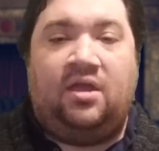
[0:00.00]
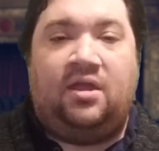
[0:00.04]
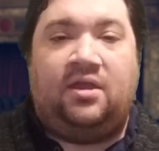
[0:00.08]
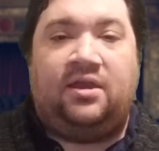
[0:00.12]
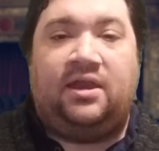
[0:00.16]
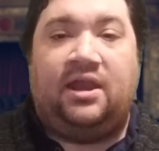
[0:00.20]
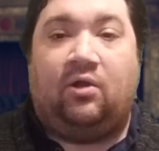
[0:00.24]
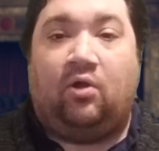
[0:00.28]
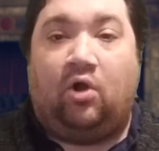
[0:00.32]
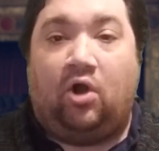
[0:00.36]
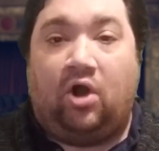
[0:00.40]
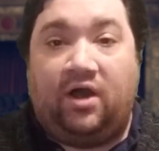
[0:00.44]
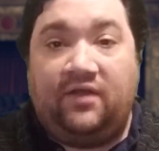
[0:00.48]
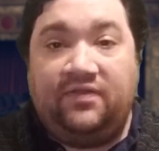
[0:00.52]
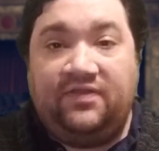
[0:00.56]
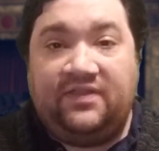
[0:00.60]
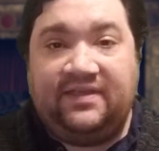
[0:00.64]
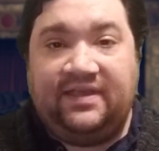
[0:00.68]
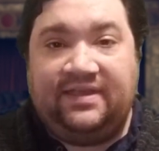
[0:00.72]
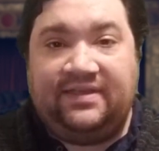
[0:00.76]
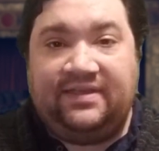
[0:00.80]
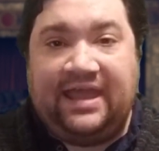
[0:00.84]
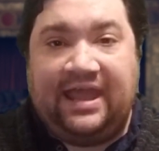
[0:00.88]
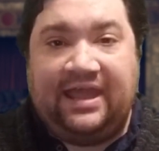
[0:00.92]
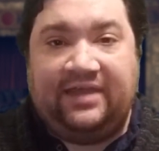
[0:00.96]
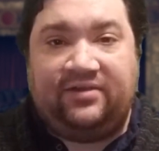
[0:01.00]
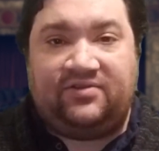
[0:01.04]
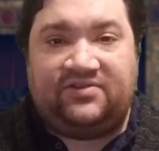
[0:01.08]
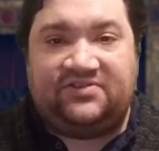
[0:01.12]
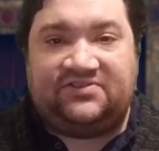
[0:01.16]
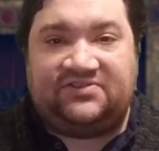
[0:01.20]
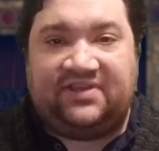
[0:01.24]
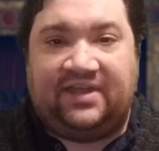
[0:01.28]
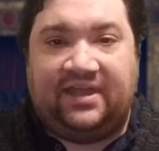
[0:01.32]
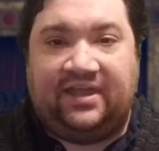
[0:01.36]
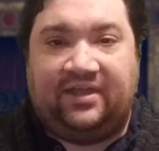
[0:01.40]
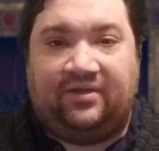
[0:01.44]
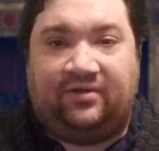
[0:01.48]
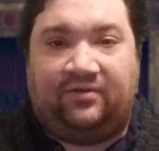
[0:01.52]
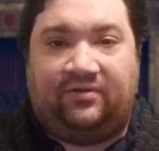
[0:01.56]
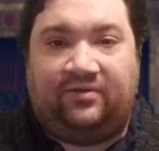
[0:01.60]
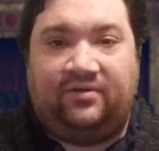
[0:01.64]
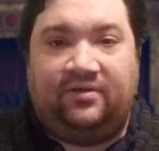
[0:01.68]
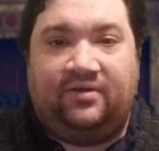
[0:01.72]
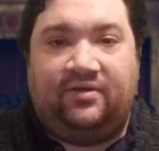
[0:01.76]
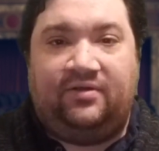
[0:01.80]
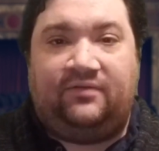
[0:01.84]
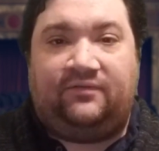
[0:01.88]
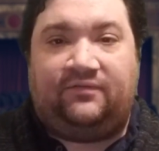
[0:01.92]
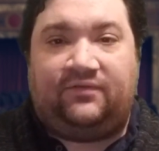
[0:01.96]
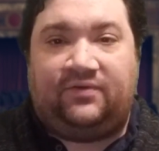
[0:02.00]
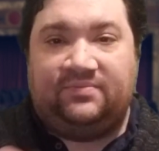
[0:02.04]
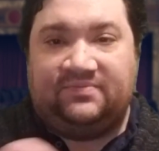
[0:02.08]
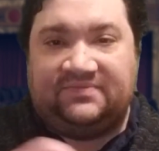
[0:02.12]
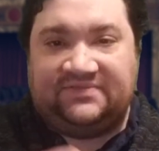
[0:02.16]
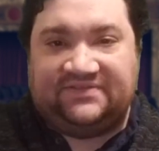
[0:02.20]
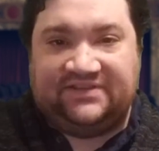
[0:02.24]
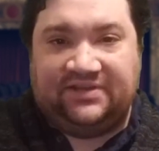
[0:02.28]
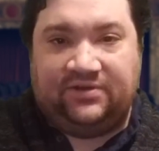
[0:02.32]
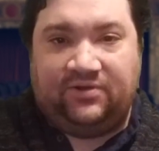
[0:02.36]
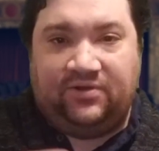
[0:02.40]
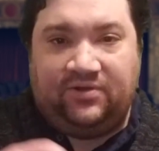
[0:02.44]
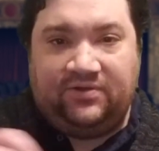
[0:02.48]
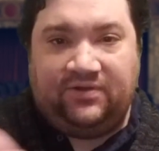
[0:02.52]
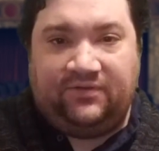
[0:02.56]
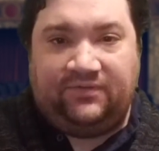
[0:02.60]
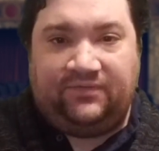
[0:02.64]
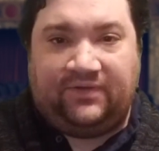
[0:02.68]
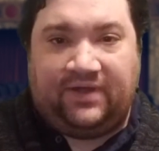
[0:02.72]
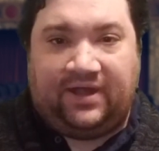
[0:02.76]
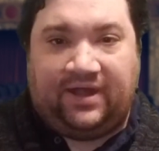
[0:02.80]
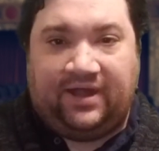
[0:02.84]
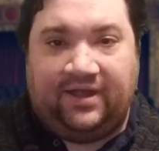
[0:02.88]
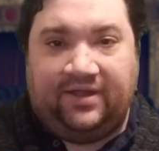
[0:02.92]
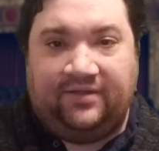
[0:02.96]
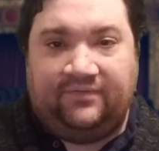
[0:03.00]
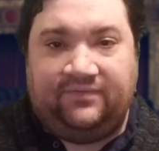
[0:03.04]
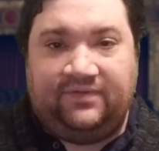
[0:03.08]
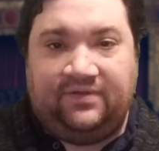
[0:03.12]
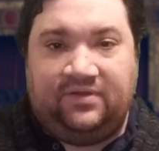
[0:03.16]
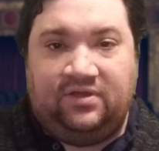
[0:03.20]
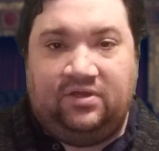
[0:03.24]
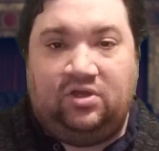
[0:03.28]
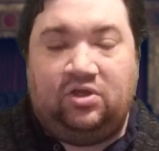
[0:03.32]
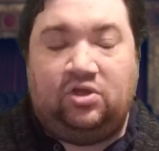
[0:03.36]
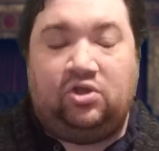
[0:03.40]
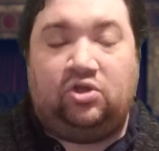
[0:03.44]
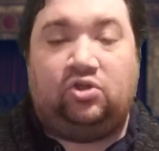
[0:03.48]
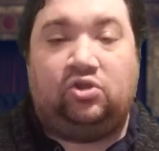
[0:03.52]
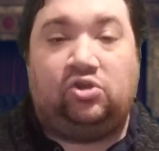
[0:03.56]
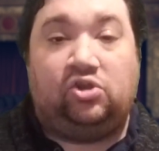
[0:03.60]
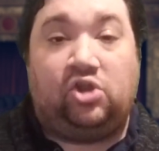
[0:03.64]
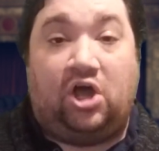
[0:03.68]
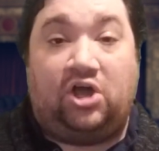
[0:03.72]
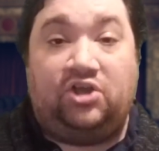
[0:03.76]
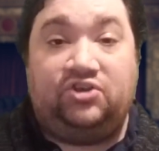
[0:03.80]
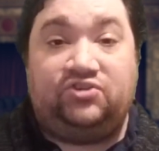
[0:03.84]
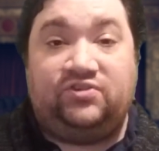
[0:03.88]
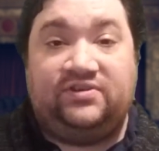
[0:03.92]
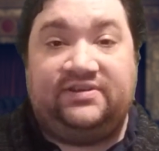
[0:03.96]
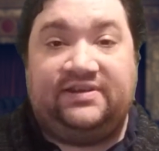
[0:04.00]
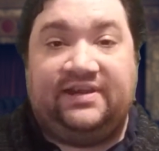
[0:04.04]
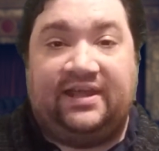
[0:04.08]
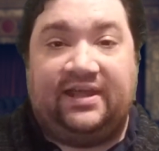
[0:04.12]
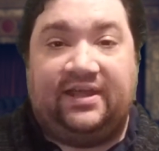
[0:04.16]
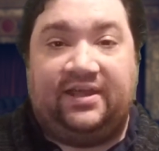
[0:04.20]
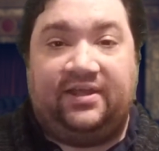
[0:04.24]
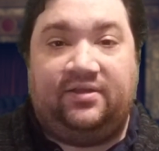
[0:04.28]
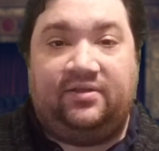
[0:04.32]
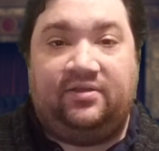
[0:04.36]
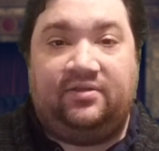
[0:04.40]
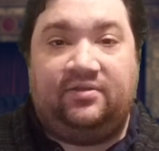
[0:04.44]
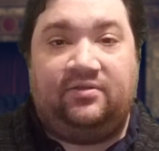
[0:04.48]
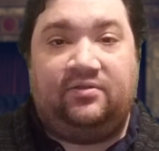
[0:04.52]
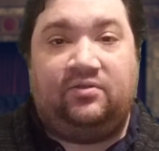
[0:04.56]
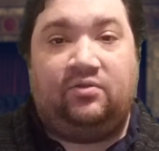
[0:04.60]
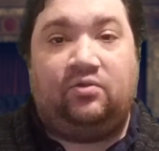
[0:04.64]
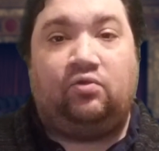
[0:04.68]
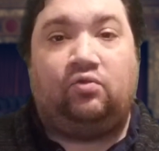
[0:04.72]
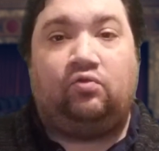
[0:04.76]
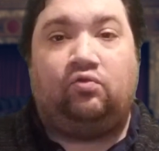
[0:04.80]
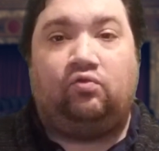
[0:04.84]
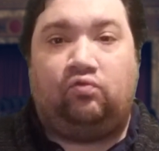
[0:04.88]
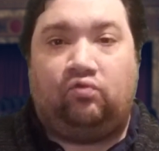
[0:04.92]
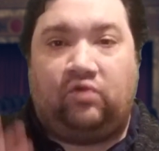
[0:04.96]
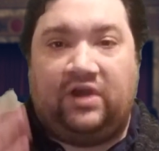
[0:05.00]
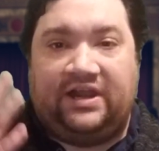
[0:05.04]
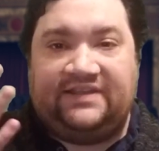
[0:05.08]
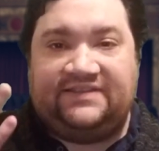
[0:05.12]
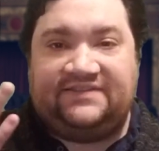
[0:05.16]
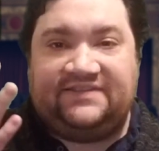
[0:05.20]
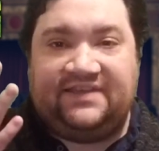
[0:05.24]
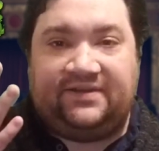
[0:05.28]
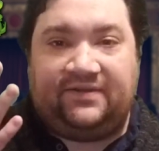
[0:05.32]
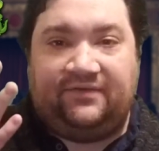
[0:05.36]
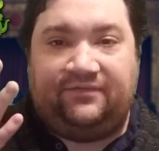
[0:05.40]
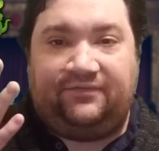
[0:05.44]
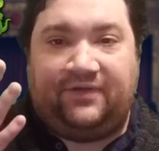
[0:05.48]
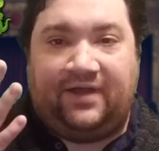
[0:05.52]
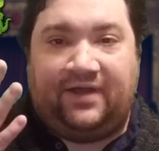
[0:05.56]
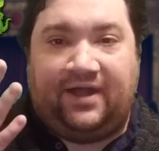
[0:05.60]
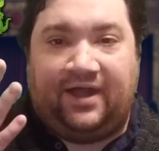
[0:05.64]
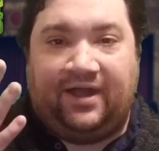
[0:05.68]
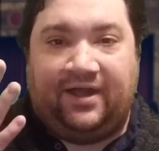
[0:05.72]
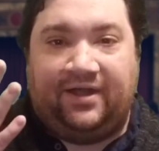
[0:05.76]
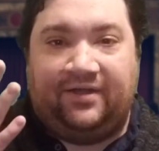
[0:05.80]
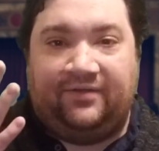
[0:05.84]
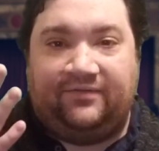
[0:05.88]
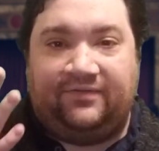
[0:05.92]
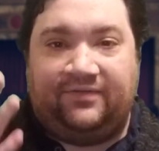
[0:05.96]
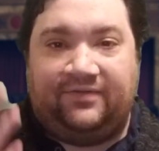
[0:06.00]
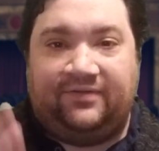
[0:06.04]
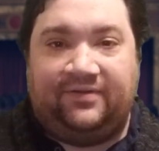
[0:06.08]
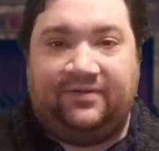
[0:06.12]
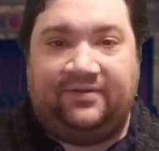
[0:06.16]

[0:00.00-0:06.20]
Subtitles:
Now, on the Gator scale, from 0 to 5, Laundry Day rates at a 5.